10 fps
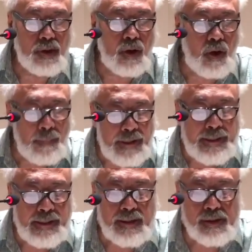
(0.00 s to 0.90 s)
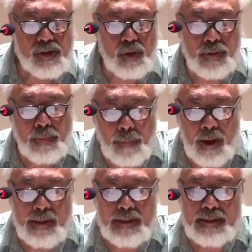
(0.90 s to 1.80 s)
the commentators on the
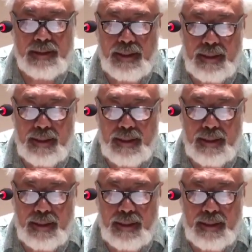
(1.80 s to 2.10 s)
partition